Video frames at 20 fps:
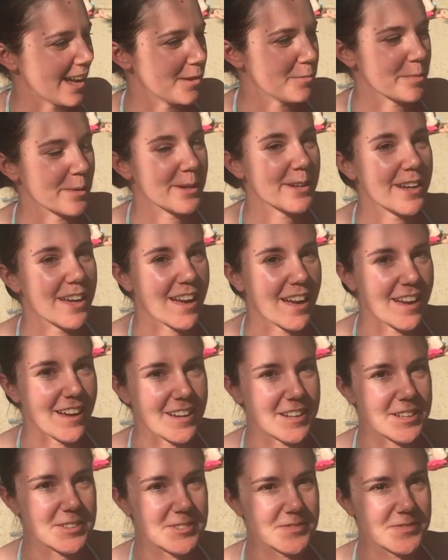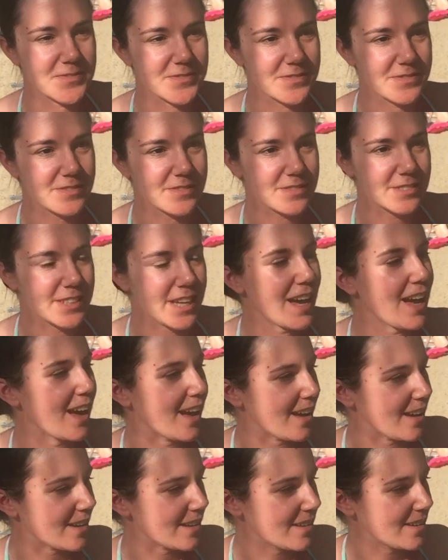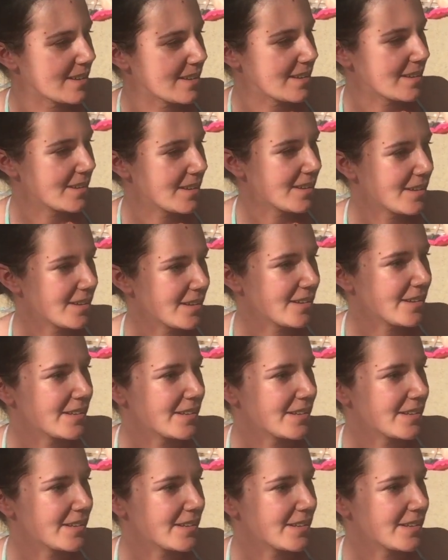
Alberta. I'm Janice. Yeah. I'm Janice.